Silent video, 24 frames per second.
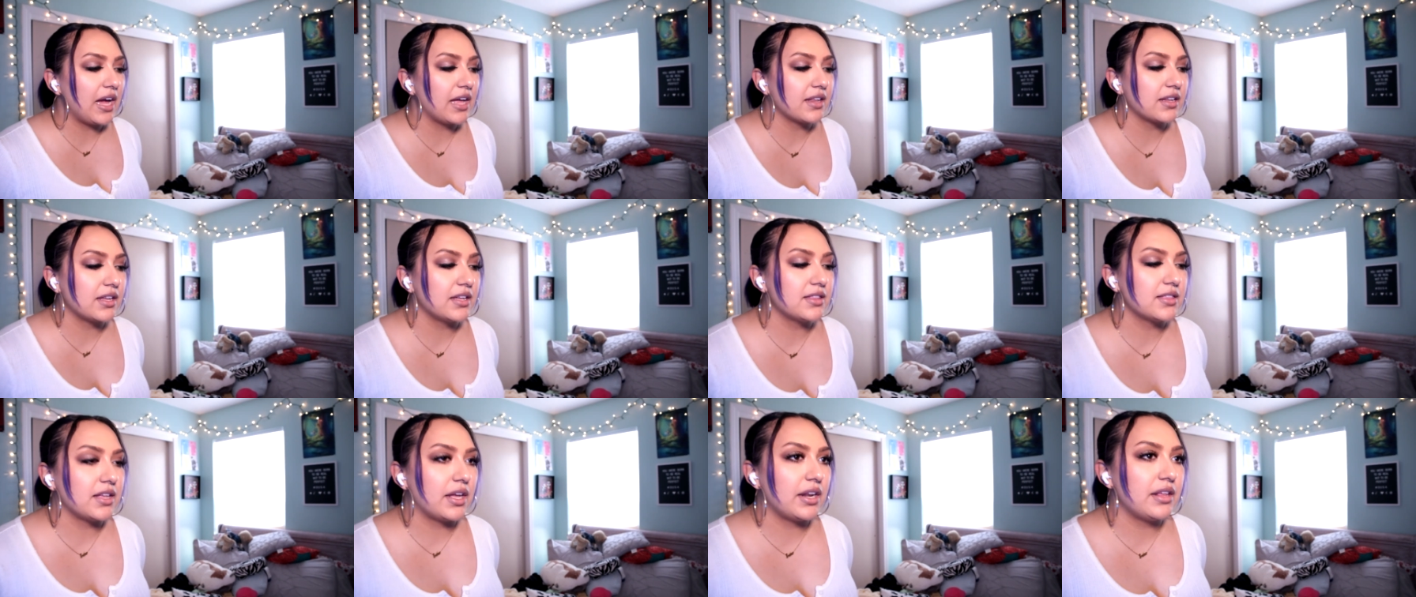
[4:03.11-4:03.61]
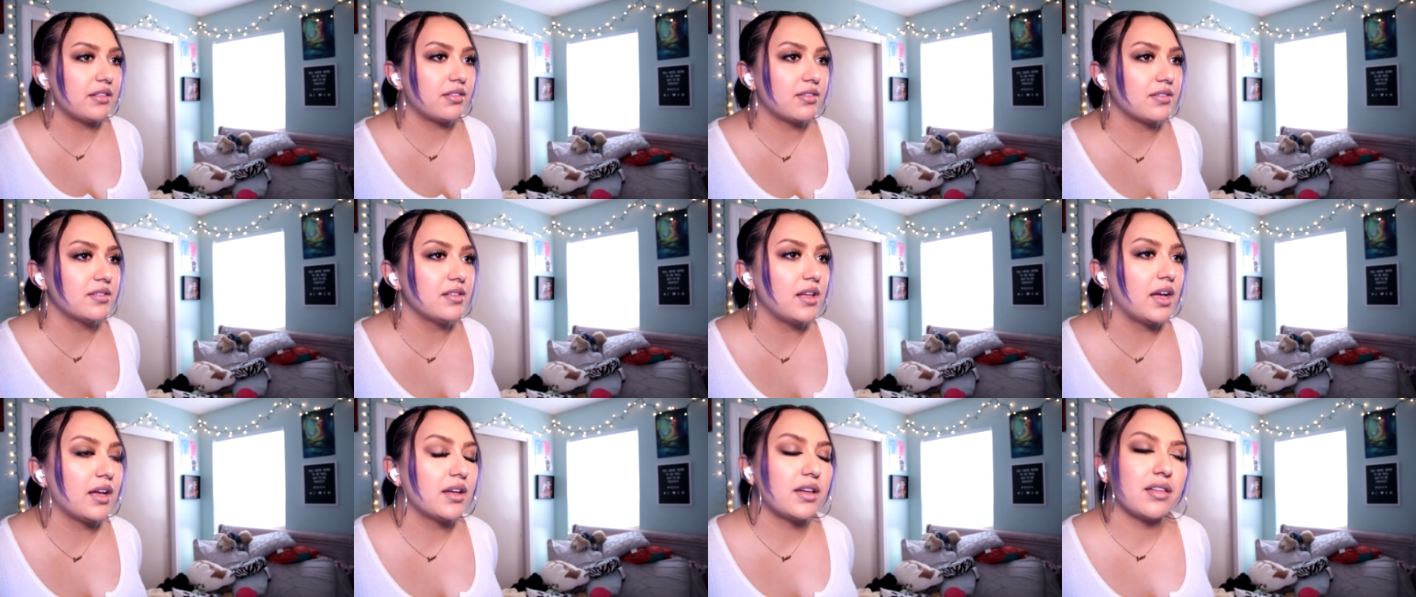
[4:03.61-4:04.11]
I like that it's
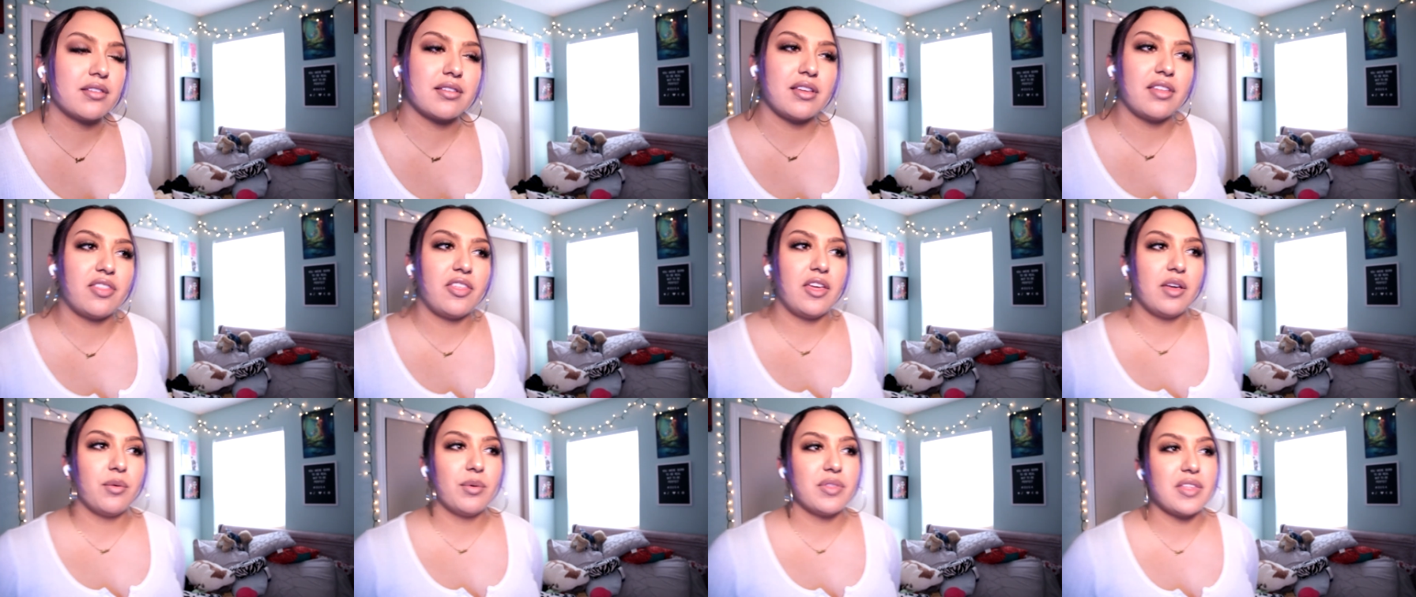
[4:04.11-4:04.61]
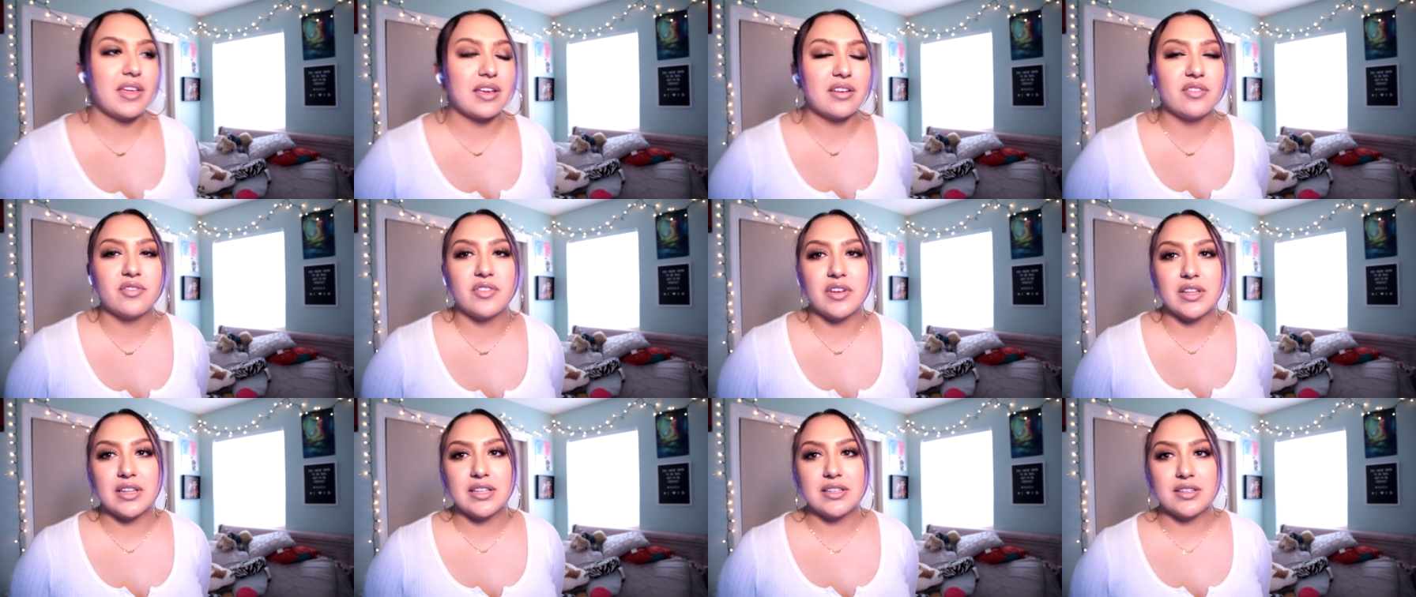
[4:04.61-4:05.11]
not because I think with like
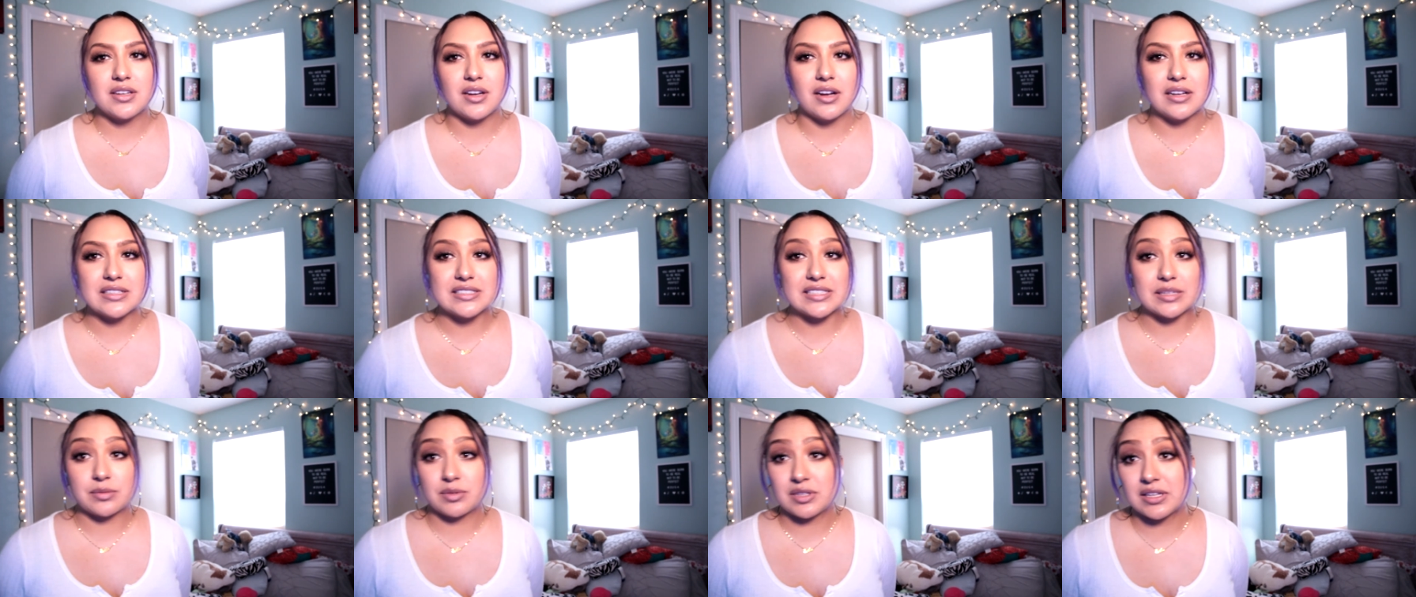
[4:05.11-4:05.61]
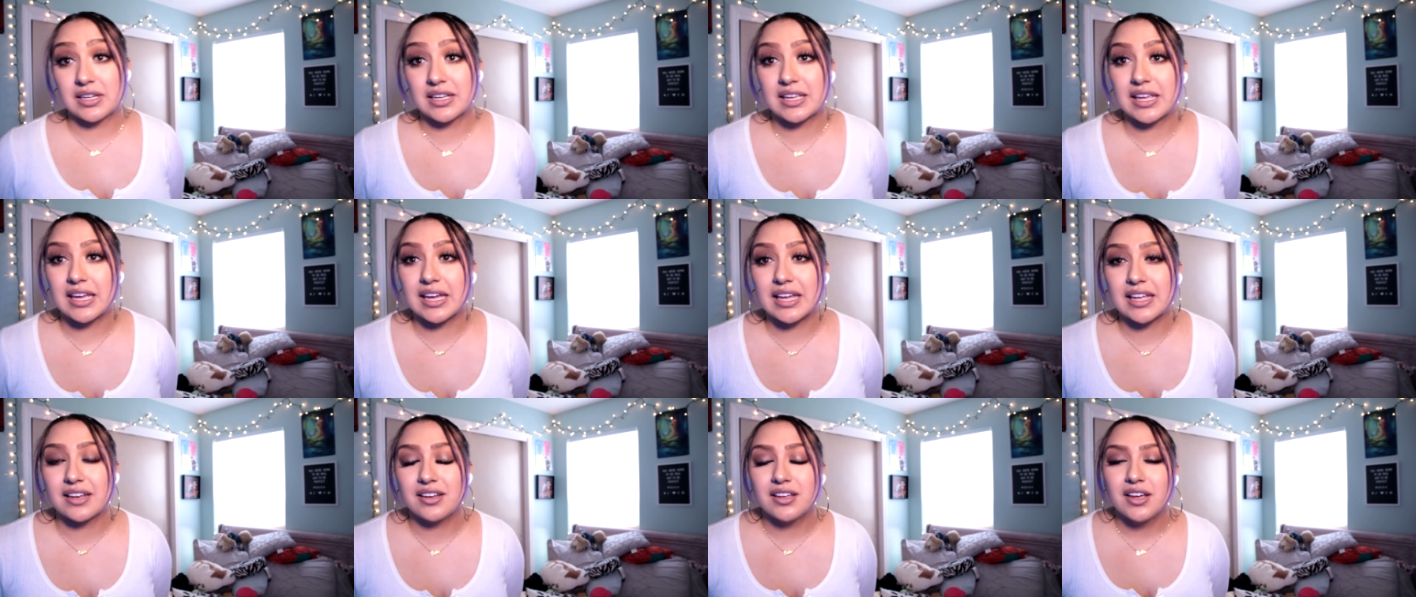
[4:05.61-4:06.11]
a villain concept
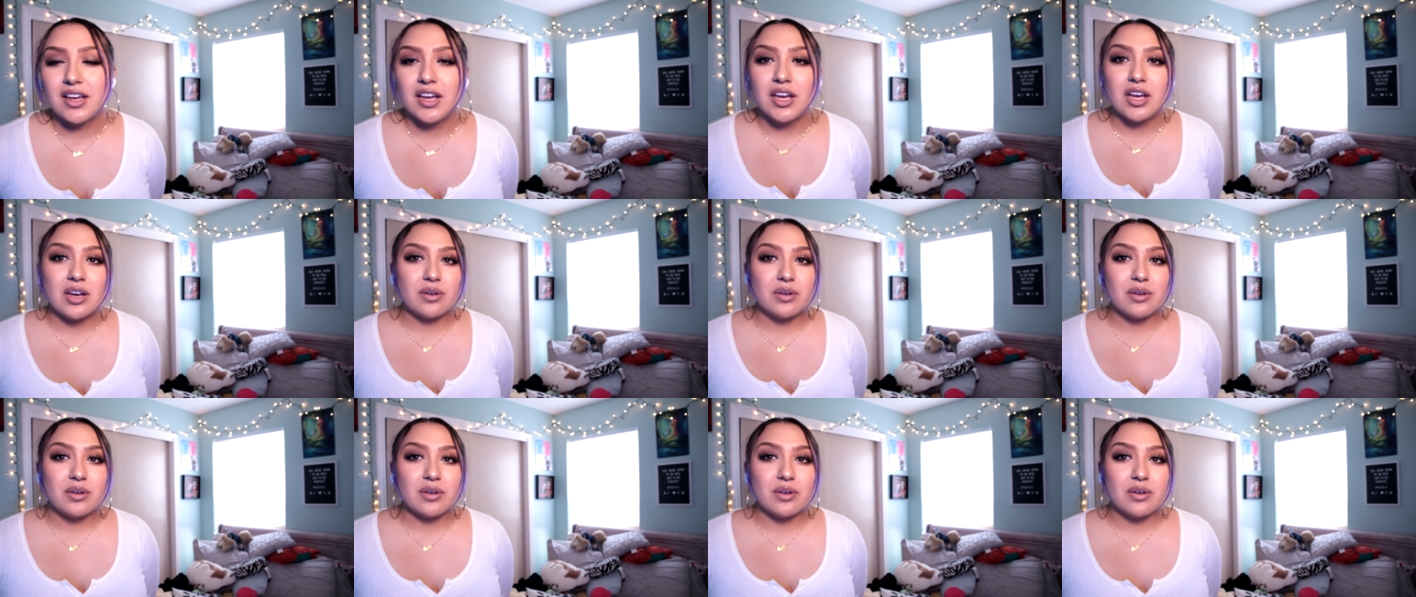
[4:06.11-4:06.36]
again,